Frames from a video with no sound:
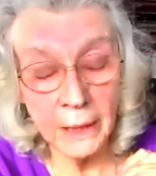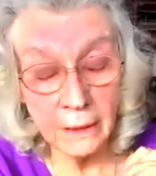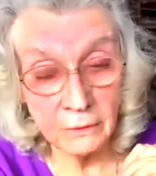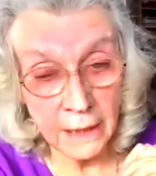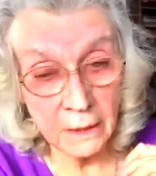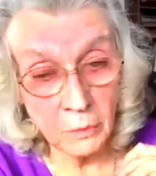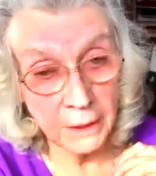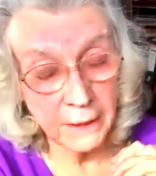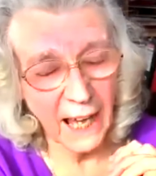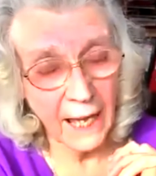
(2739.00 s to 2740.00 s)
agreed
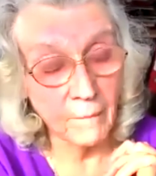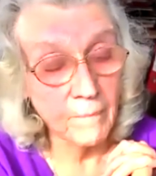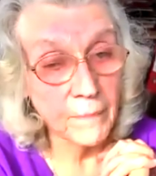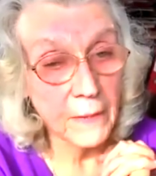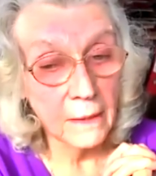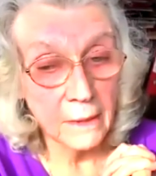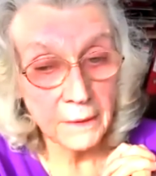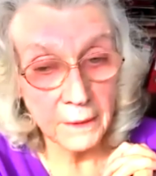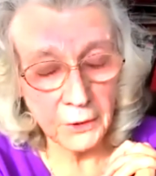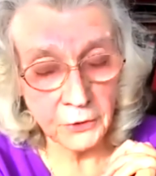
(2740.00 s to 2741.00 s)
with them
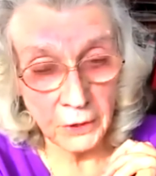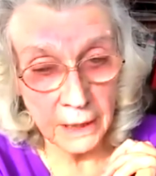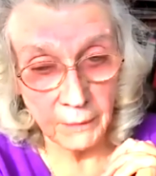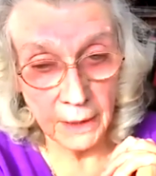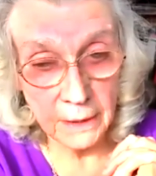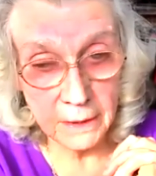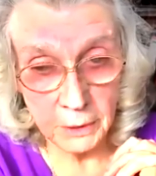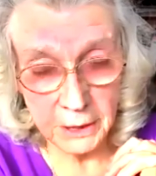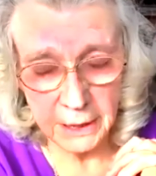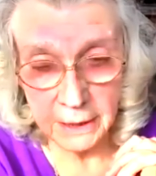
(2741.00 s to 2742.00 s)
that the three of us will
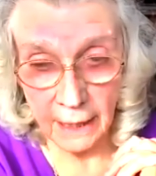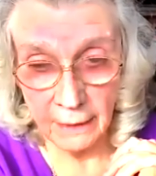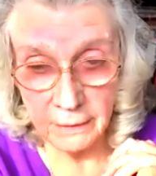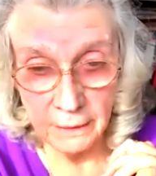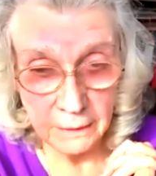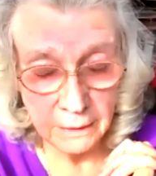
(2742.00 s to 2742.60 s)
sit down,